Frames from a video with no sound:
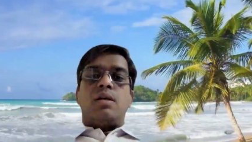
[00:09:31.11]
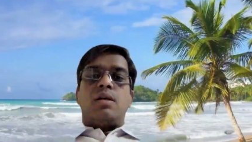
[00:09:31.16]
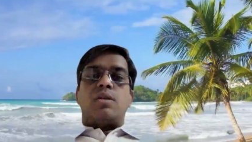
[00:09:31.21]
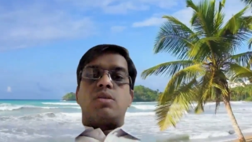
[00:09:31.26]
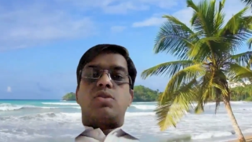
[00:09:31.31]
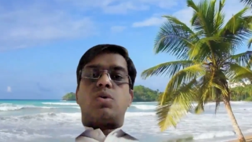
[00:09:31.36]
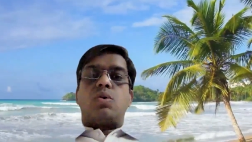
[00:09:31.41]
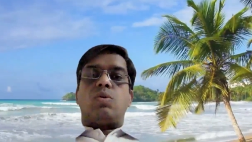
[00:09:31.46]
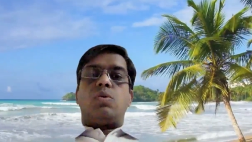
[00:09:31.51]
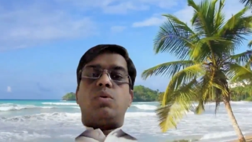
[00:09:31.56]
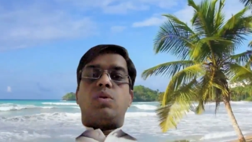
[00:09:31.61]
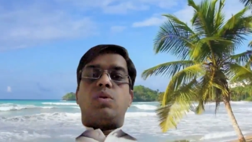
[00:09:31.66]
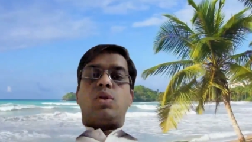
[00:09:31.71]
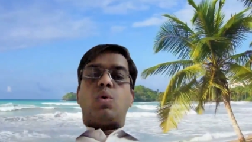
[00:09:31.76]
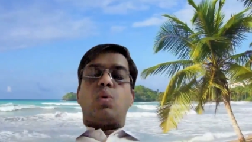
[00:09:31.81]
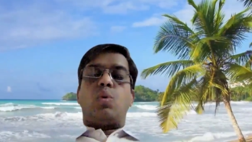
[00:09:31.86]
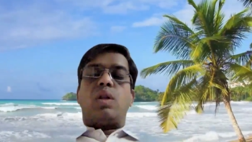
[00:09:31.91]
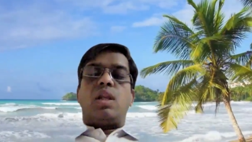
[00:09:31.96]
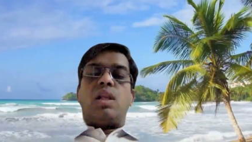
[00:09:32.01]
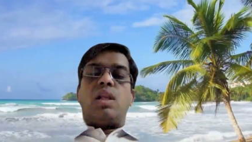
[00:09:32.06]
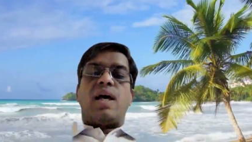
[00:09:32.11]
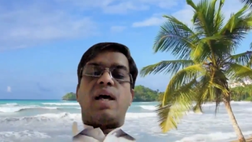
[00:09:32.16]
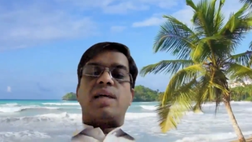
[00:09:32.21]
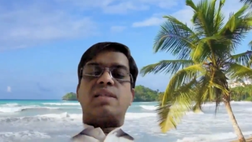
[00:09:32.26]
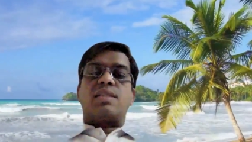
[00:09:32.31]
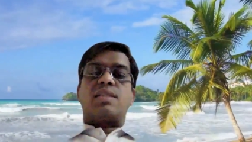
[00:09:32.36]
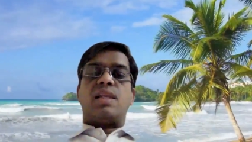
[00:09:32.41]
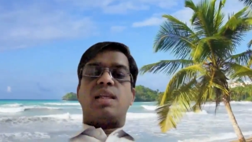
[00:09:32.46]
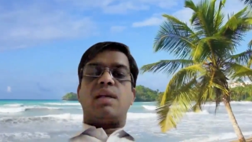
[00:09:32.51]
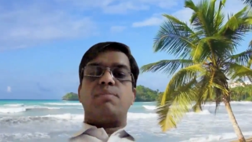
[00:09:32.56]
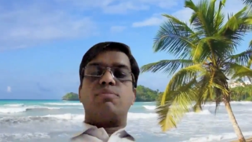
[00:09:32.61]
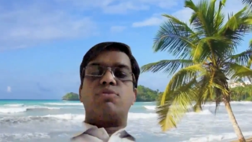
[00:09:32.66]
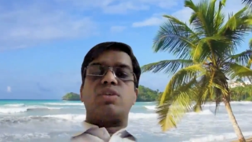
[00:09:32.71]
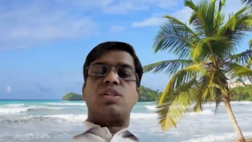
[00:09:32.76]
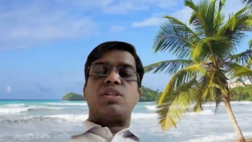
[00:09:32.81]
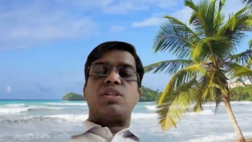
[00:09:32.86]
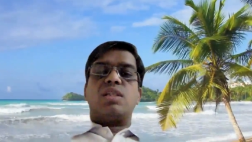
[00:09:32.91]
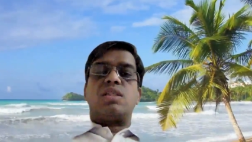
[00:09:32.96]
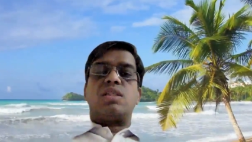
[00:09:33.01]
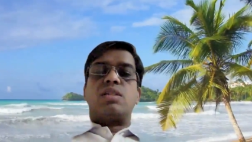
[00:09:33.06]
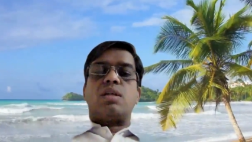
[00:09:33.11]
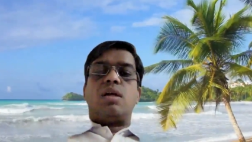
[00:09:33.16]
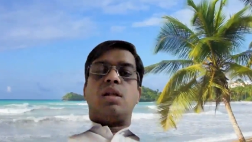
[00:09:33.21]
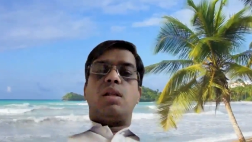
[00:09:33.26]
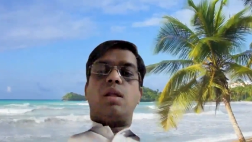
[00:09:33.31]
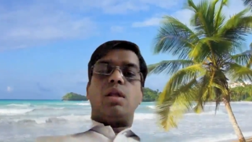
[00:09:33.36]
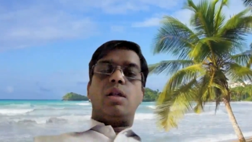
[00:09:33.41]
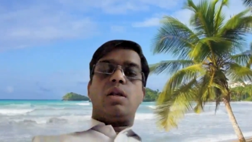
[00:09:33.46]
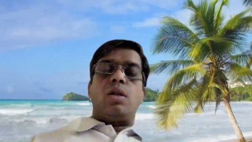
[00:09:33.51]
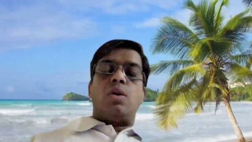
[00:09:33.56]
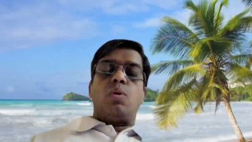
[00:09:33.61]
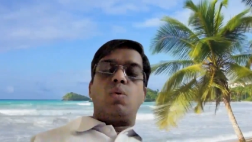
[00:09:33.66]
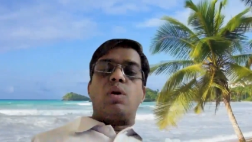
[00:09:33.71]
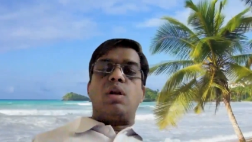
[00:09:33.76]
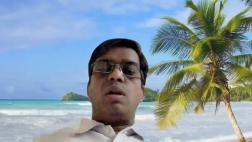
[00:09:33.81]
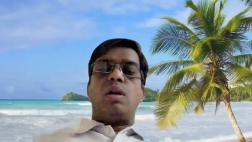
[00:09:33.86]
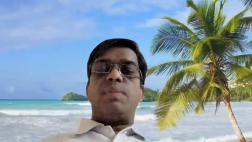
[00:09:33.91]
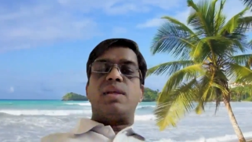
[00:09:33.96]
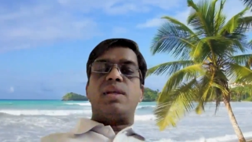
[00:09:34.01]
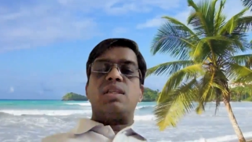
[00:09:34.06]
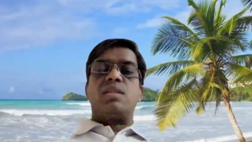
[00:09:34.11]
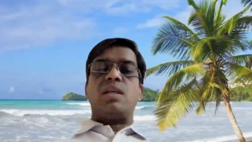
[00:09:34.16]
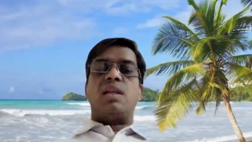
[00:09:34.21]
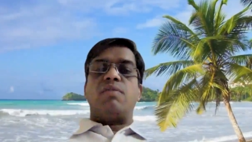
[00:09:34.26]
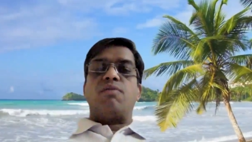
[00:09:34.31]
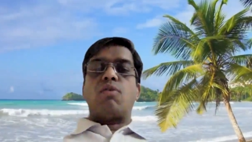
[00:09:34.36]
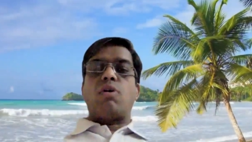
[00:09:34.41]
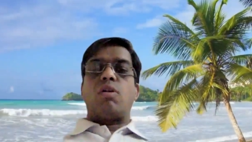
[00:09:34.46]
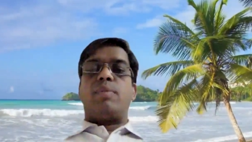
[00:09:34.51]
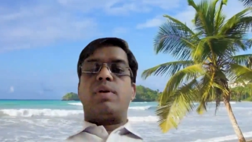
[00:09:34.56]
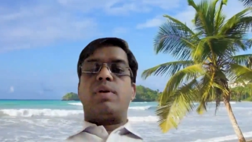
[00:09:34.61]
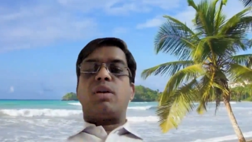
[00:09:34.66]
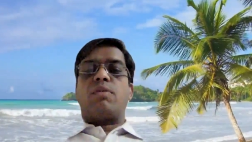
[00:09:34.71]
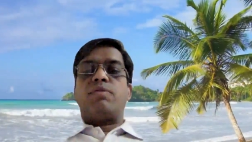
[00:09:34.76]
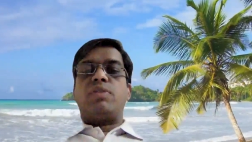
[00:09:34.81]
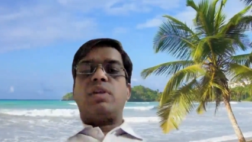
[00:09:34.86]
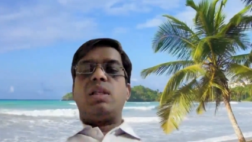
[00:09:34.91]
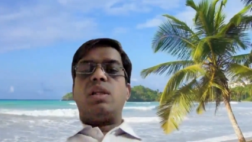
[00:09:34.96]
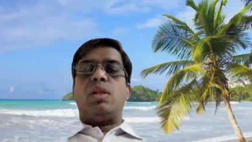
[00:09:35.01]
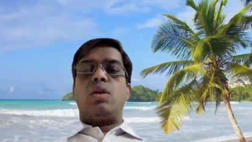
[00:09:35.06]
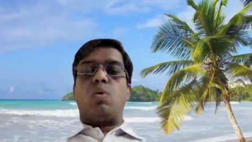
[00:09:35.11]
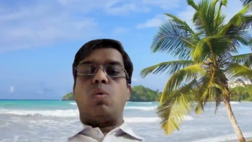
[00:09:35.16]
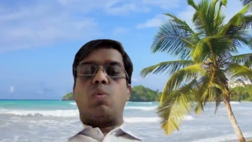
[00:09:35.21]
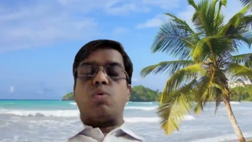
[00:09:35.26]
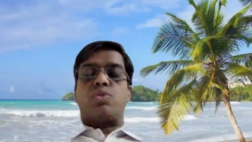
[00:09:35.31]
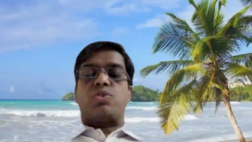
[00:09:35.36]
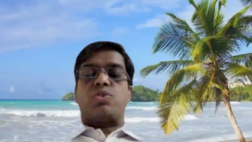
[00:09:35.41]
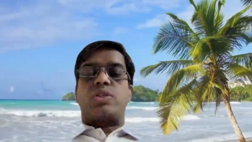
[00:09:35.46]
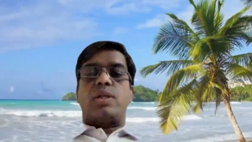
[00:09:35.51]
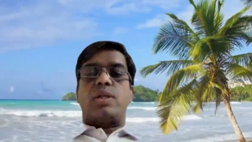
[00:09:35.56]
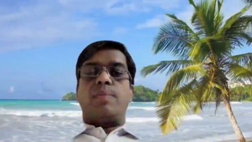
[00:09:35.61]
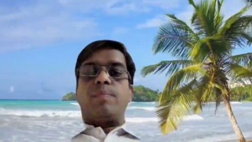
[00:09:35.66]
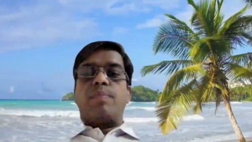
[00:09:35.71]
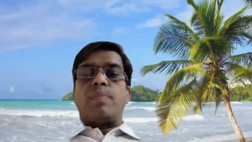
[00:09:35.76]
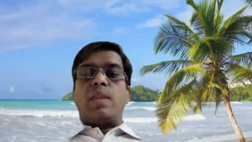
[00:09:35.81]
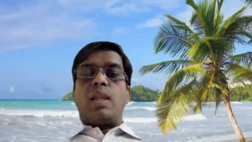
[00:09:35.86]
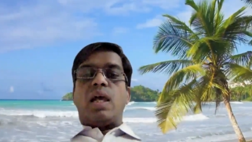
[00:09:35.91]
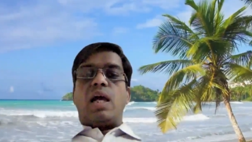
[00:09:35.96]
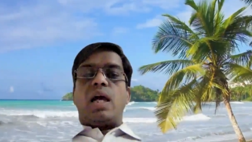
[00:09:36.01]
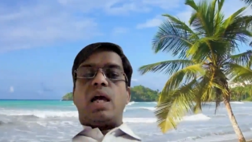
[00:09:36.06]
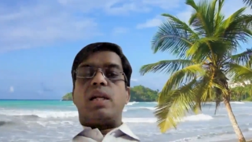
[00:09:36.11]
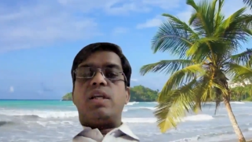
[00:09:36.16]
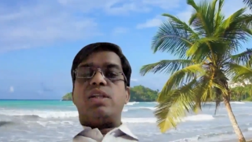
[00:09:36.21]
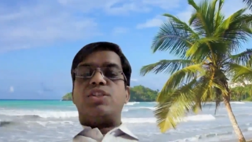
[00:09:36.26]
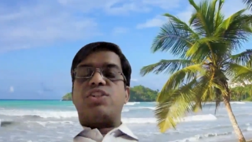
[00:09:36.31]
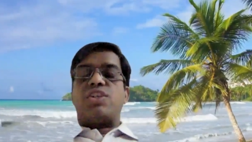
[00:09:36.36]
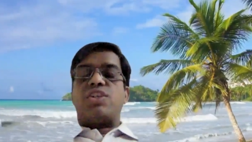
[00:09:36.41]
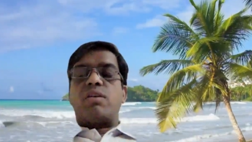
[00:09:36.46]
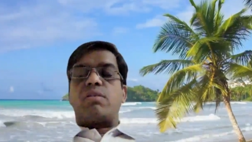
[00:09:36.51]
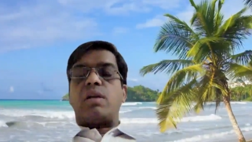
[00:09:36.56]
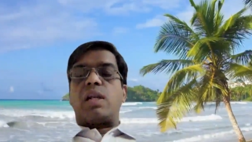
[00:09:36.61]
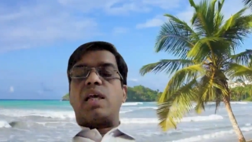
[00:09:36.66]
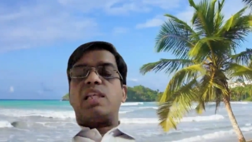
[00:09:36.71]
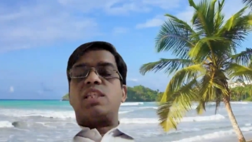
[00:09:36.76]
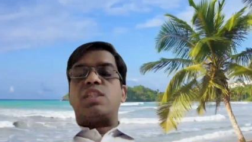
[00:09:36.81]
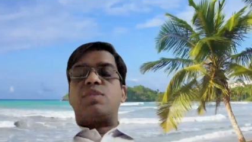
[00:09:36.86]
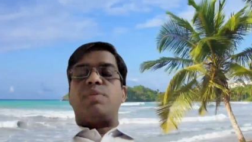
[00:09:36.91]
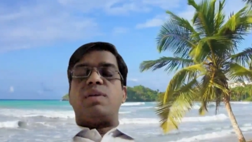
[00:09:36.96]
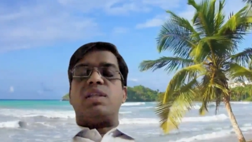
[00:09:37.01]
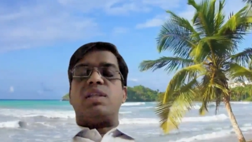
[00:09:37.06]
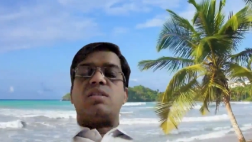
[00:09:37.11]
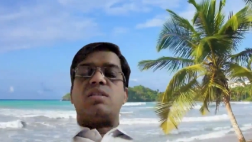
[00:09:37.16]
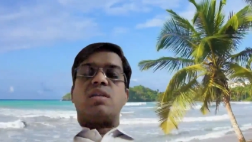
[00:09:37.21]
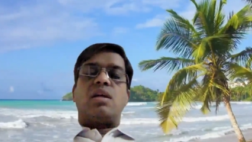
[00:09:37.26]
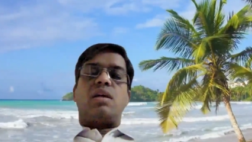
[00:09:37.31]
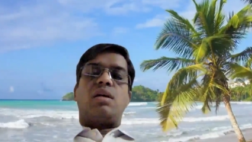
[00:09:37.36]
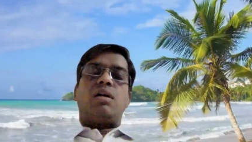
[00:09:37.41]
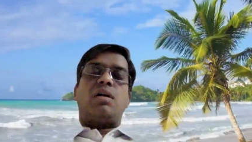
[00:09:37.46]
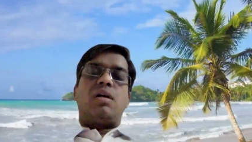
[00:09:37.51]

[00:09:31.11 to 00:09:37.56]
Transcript: So nodal, as the name suggests, nodal means involvement of the nodes, and generalized means